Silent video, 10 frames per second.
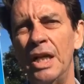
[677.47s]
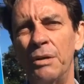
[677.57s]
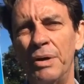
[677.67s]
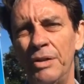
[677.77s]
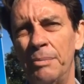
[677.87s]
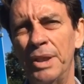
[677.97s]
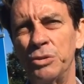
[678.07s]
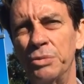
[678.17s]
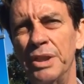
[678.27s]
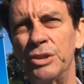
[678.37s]
And one of the
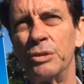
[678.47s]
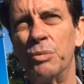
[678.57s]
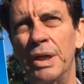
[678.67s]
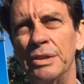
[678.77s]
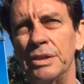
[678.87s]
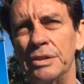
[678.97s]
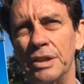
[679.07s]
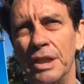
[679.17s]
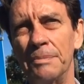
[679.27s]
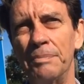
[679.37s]
most recent ones is
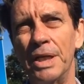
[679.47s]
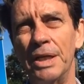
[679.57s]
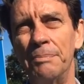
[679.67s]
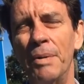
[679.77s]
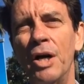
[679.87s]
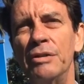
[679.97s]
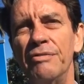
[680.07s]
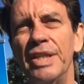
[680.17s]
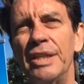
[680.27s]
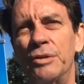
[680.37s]
a motor
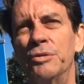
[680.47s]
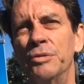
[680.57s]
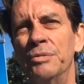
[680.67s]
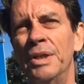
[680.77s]
vehicle